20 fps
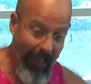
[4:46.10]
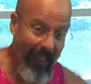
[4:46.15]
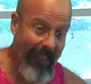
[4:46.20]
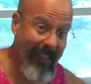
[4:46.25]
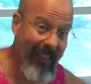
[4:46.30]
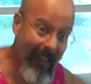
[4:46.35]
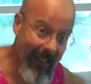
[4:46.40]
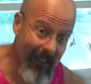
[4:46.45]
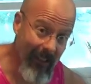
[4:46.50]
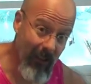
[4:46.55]

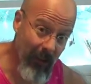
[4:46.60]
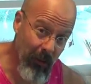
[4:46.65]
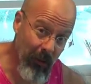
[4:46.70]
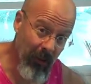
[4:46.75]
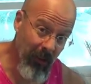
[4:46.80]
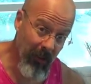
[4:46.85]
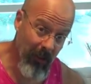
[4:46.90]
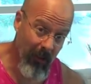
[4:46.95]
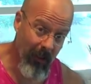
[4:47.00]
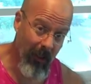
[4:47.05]
Yes, you
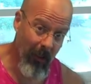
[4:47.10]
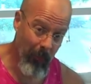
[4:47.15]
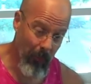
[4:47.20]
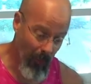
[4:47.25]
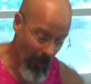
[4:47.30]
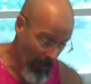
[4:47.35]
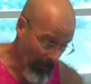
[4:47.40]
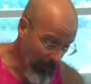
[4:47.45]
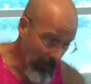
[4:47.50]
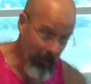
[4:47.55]
could
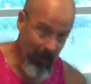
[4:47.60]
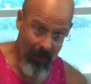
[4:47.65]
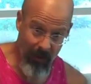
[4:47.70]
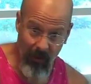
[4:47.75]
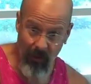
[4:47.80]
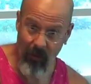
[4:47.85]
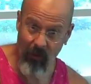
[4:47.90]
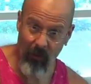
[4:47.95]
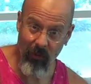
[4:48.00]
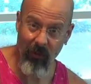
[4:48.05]
probably
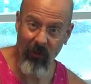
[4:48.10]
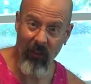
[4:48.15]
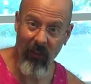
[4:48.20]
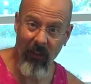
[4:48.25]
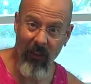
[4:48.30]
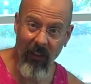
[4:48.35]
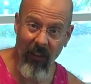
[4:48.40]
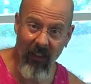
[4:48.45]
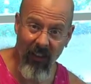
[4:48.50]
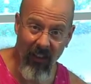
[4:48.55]
use
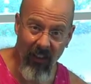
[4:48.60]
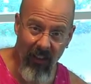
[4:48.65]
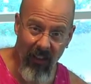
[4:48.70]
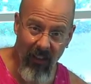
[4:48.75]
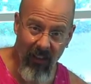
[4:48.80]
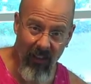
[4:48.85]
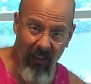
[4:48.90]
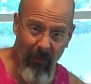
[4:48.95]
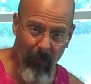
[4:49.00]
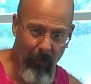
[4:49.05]

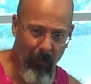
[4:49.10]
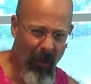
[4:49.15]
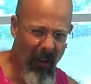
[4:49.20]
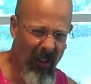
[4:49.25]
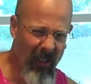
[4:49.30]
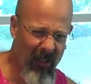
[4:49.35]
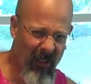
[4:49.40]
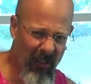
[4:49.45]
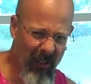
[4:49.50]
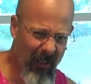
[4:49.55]

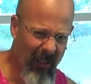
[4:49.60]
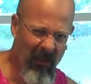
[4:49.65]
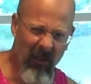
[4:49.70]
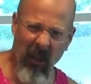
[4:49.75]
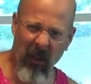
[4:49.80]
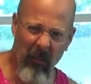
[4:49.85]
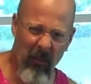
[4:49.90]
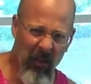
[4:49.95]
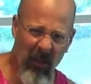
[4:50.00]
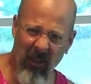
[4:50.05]
bottled
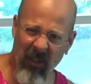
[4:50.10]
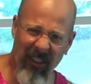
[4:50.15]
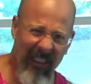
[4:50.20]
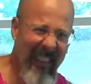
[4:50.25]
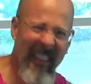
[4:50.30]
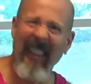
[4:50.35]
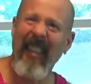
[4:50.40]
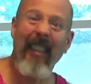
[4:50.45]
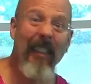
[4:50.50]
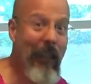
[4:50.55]
grape juice.
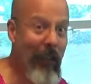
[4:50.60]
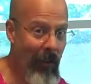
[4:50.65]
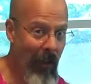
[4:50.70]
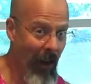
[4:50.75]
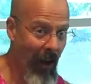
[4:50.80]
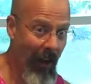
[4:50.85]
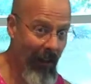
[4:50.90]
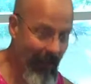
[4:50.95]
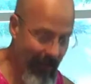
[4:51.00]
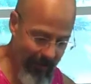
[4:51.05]
It's
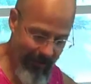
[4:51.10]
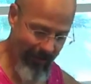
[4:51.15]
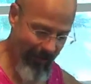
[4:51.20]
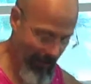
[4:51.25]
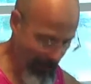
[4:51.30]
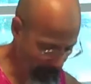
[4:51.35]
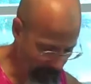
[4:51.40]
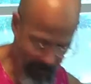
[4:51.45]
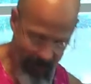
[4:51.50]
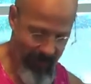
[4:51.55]
not the same
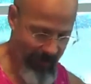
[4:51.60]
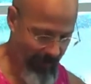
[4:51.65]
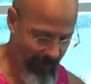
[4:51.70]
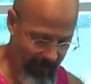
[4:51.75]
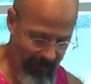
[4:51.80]
thing.